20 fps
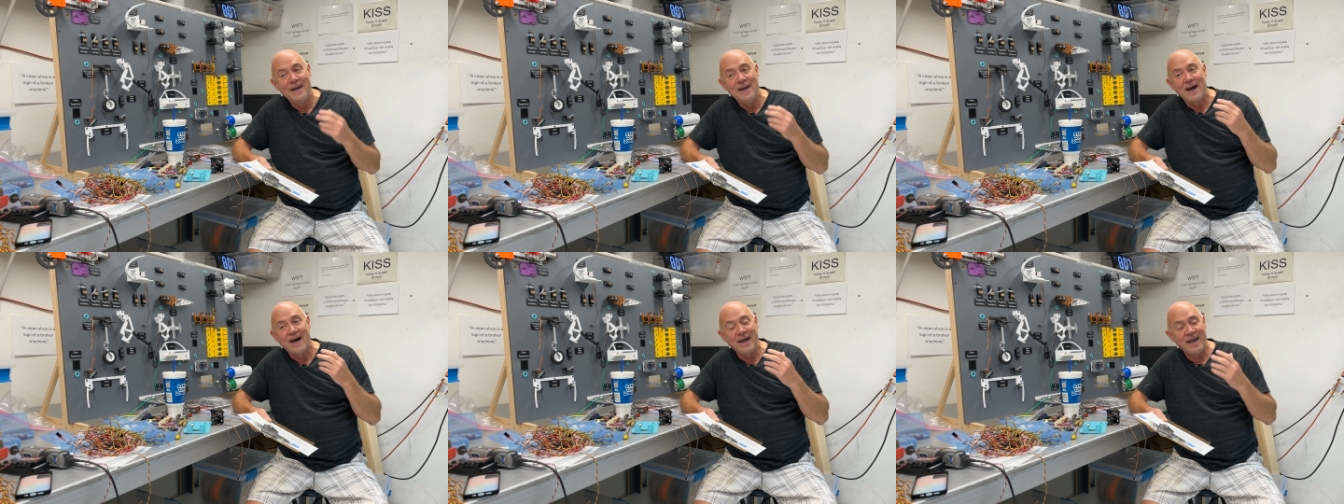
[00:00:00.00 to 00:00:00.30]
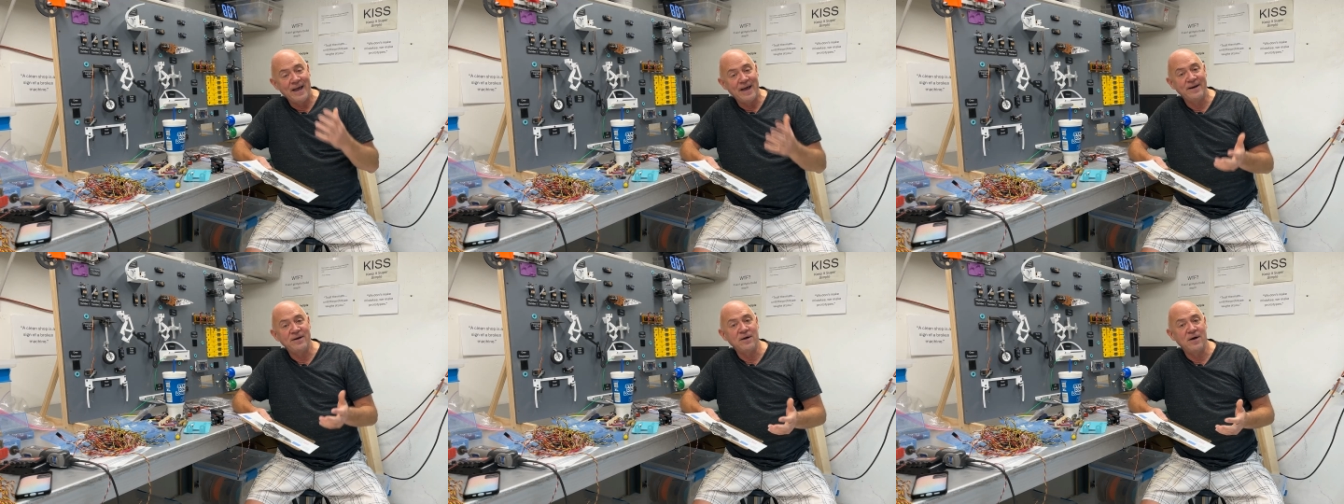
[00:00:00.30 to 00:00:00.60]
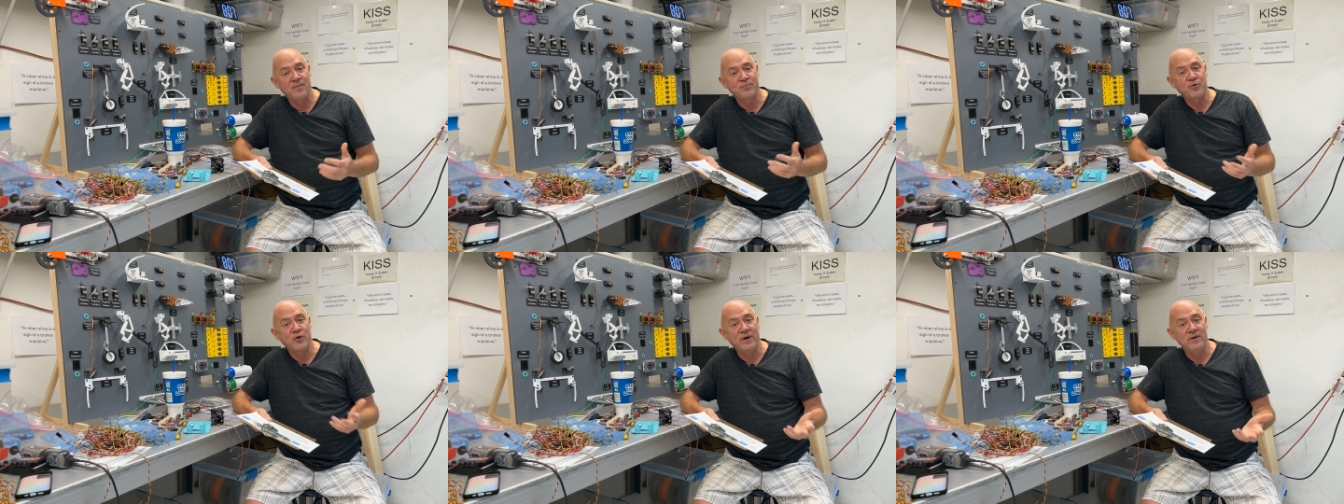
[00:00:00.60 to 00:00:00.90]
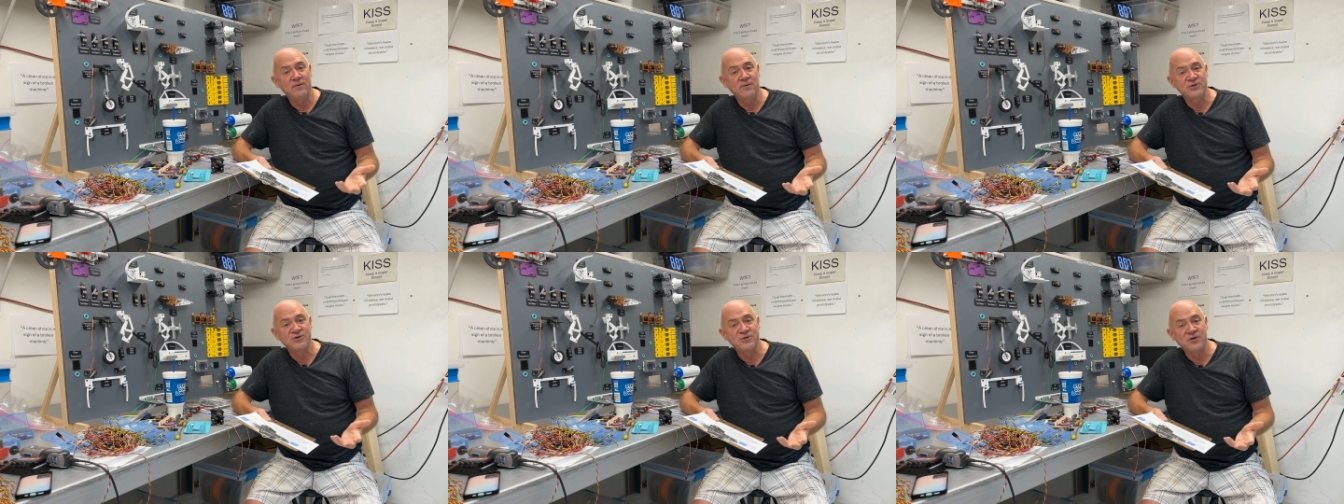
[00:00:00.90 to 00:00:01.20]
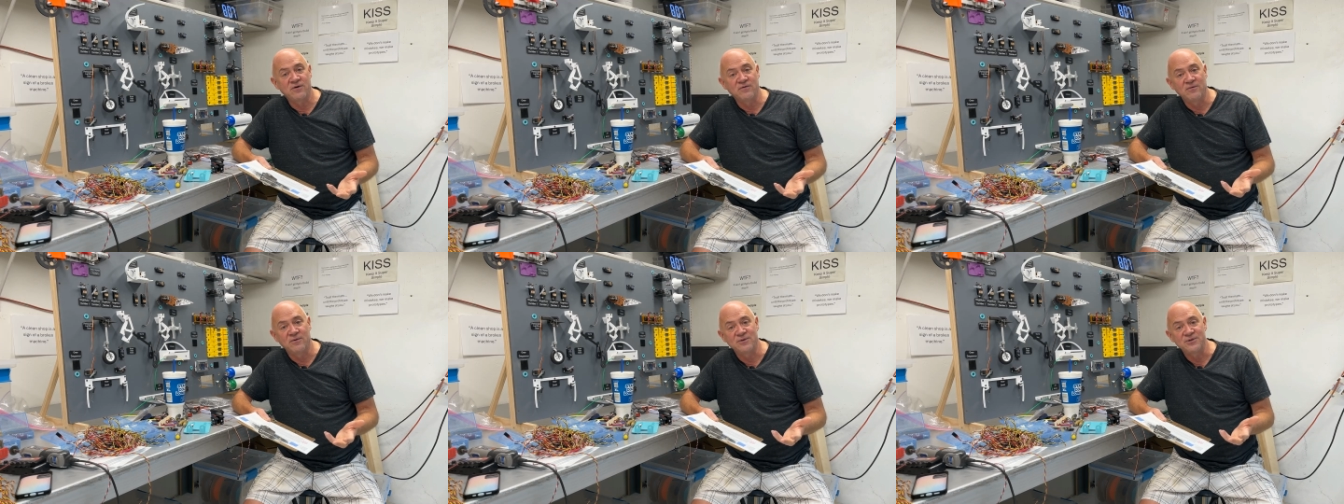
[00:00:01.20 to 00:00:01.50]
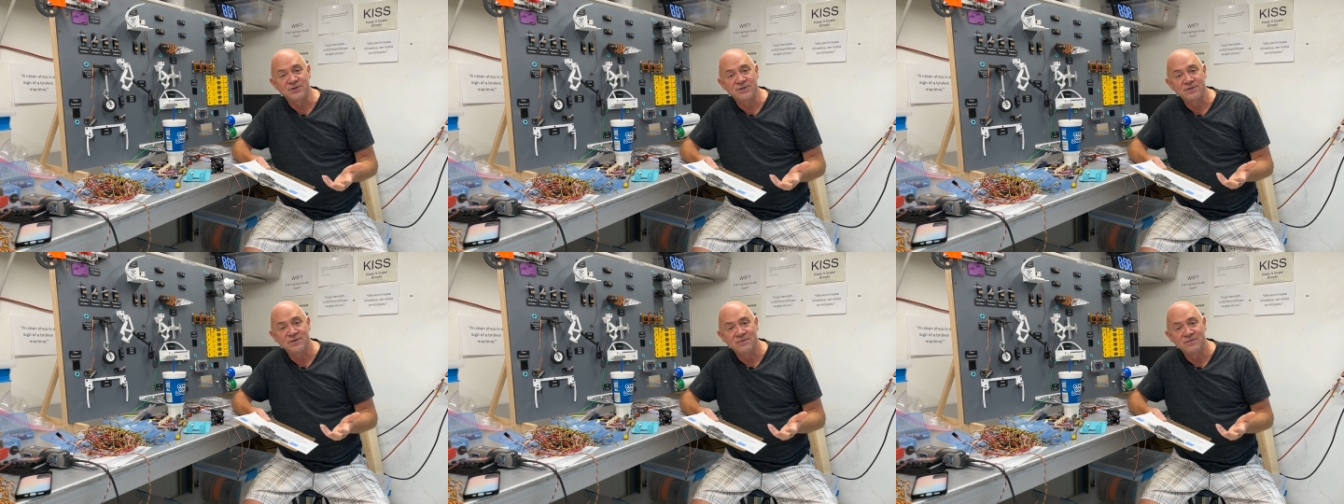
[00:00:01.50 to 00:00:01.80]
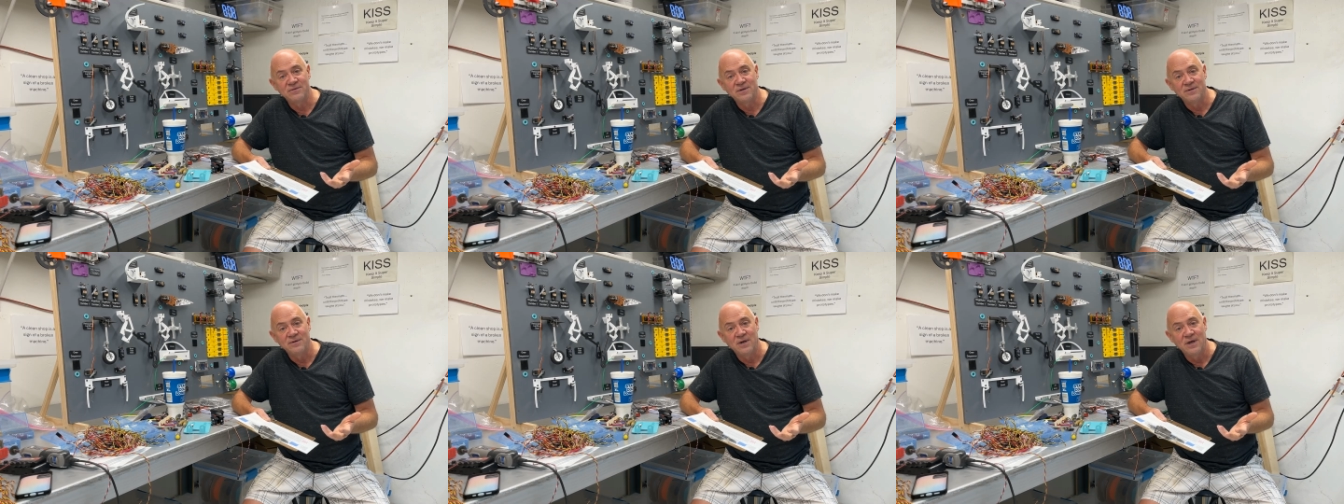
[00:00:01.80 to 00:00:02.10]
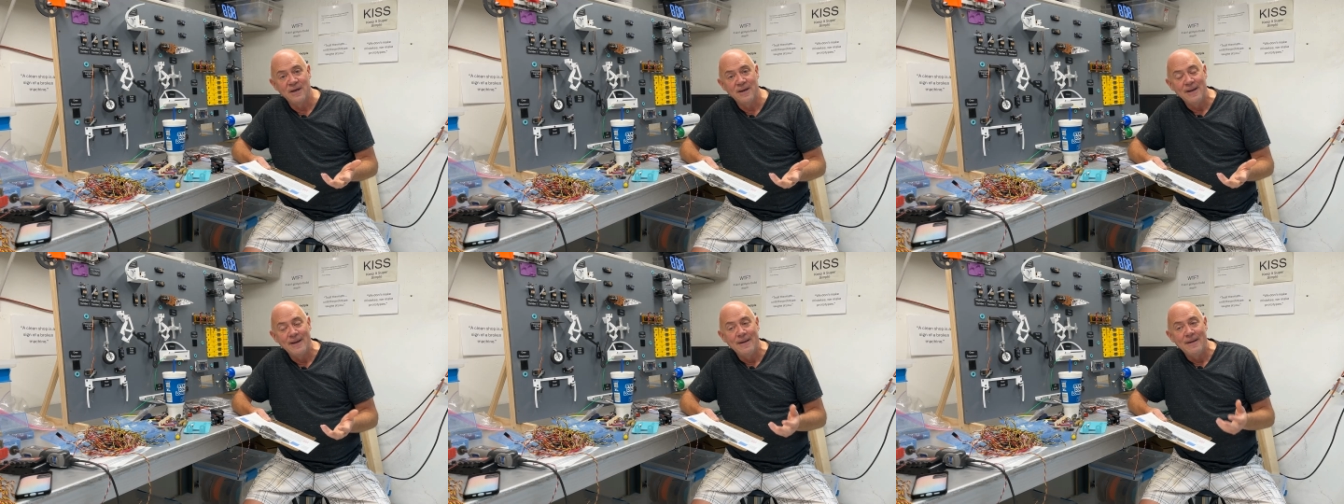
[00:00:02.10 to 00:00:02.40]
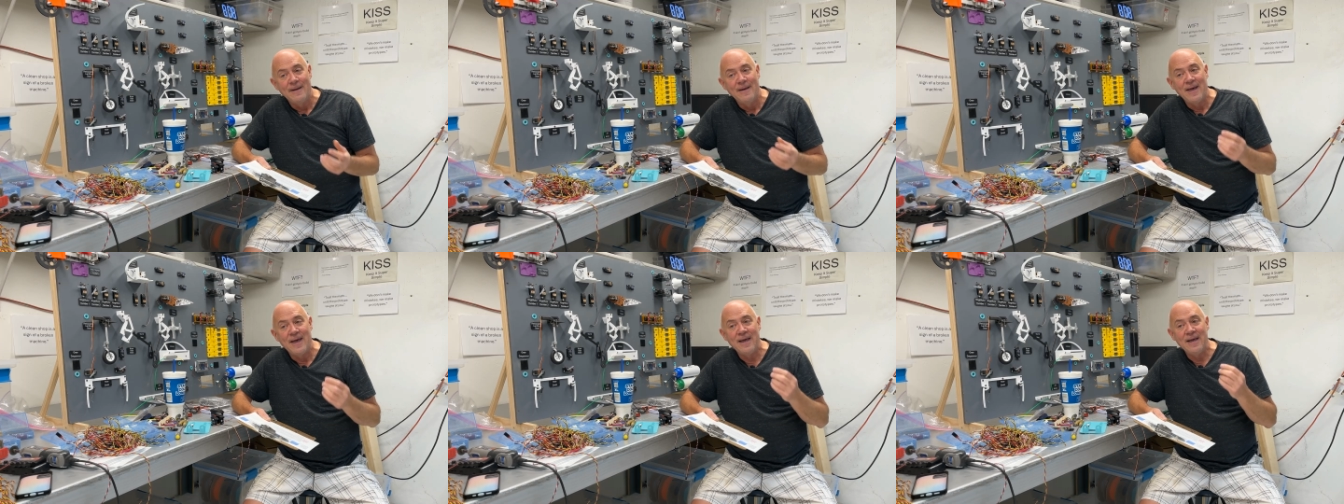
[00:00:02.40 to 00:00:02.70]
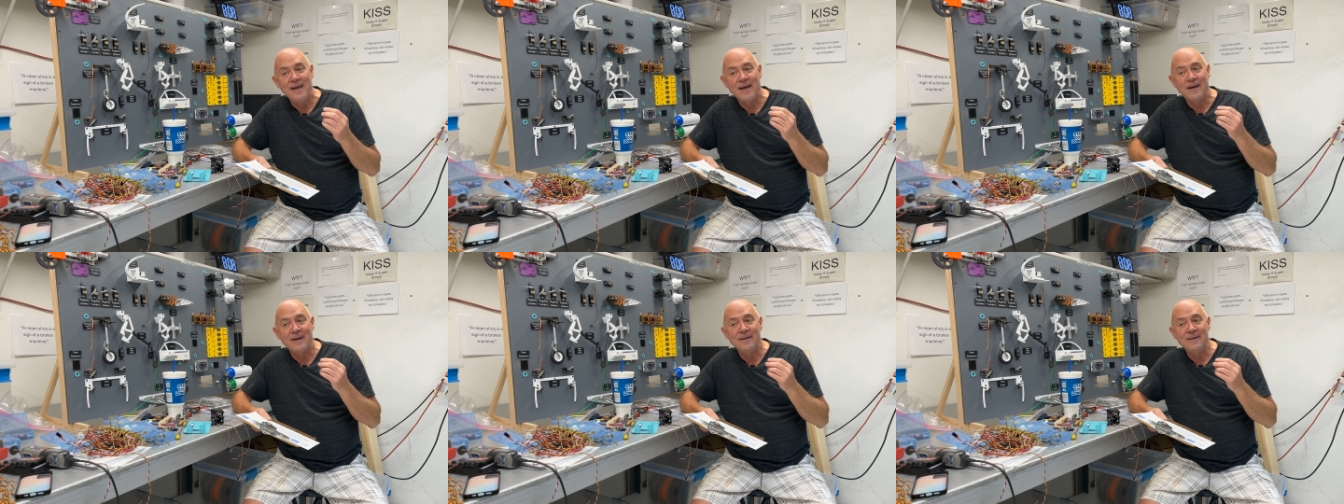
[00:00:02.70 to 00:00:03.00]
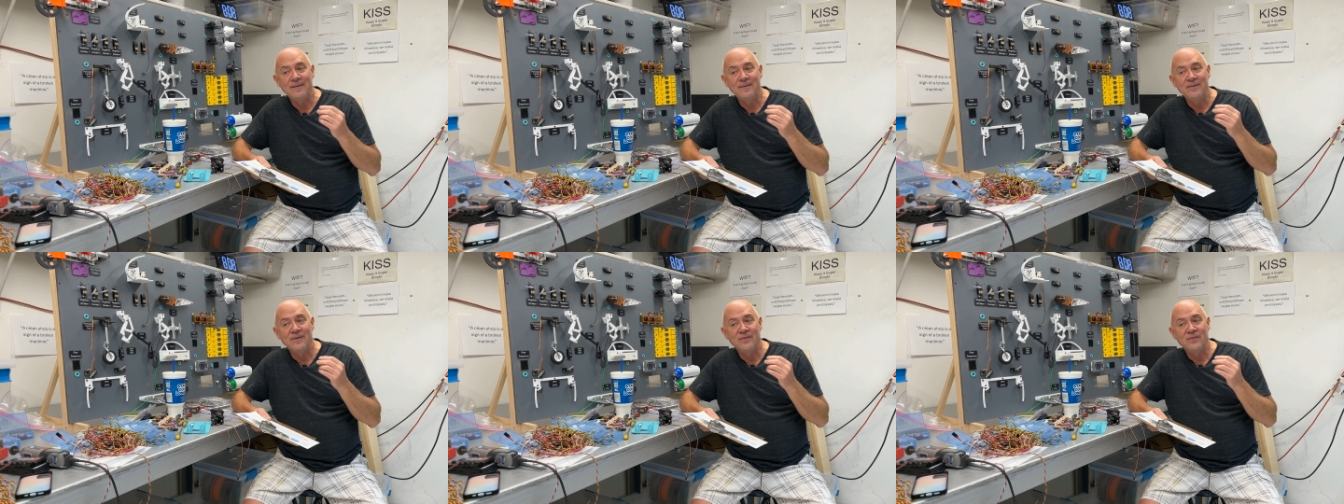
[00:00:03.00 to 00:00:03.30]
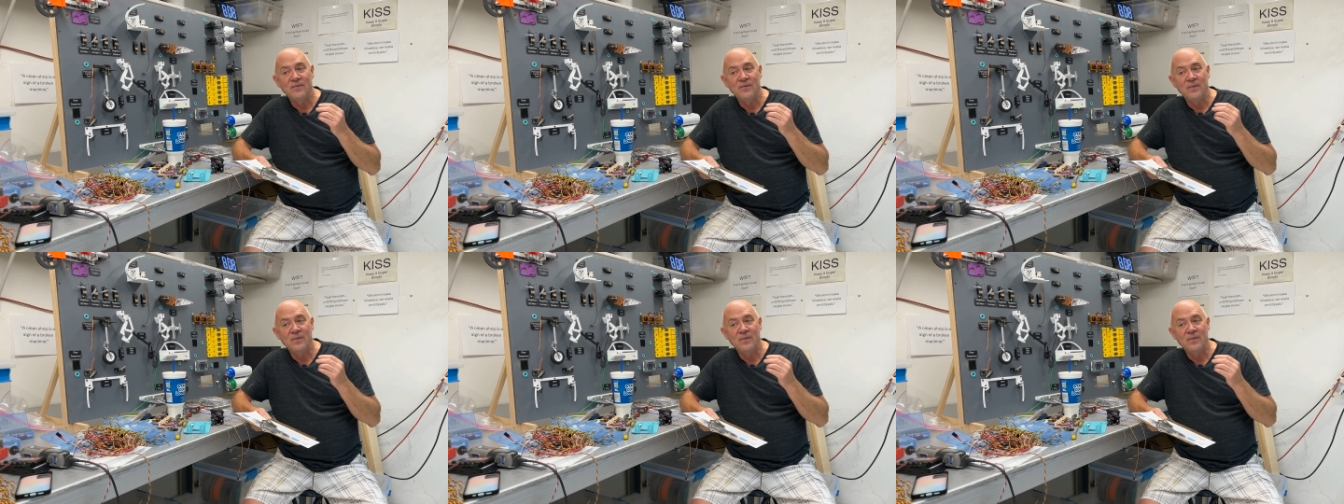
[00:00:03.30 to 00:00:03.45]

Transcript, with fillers: I had to upgrade those servos. And